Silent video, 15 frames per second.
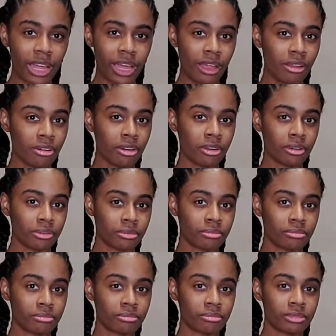I don't know.
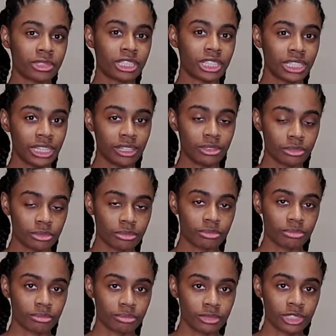It don't,
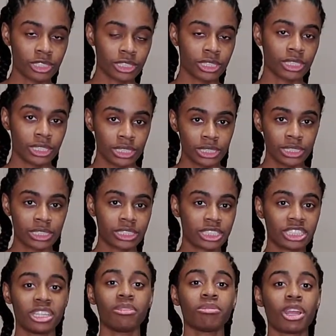
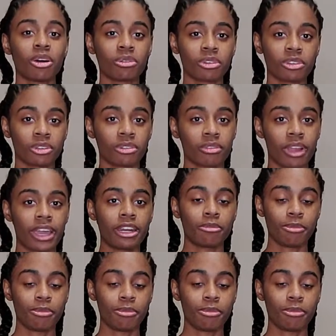some don't look right